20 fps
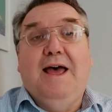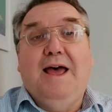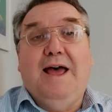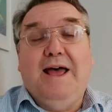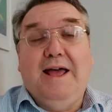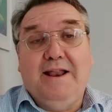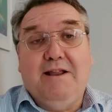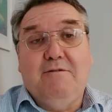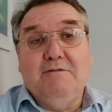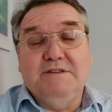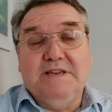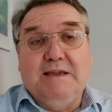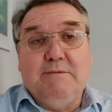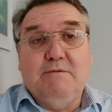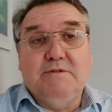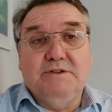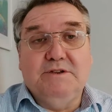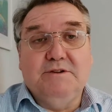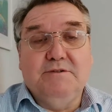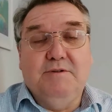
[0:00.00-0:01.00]
and I was
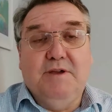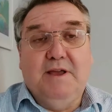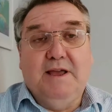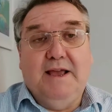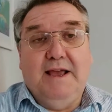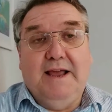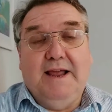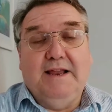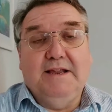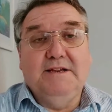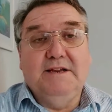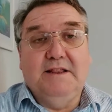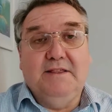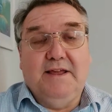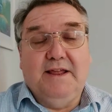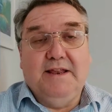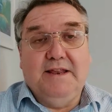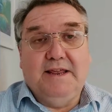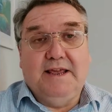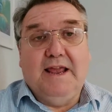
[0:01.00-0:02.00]
able to actually
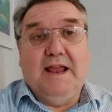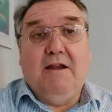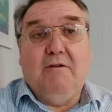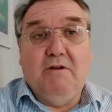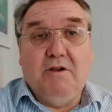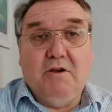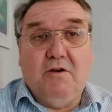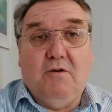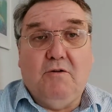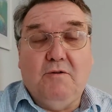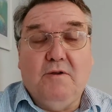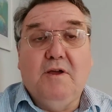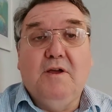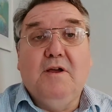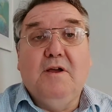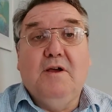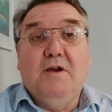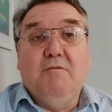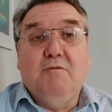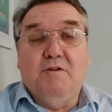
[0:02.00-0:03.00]
then carry on
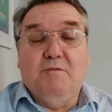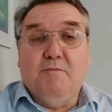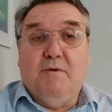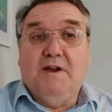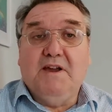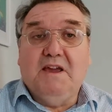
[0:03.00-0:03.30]
with my